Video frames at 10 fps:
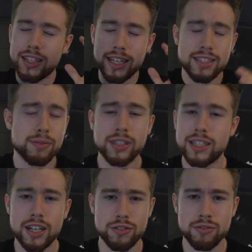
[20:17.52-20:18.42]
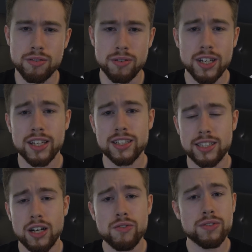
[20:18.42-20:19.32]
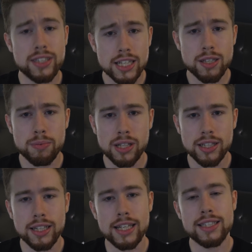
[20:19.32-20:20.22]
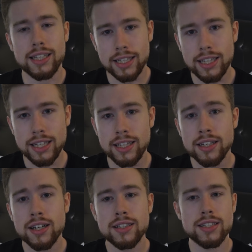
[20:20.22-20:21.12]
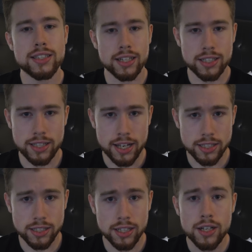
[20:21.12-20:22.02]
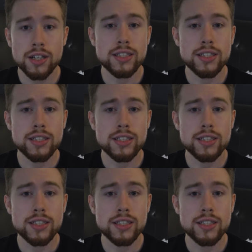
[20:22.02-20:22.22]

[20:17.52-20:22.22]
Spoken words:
it's really not true. Self-discipline is the key to success,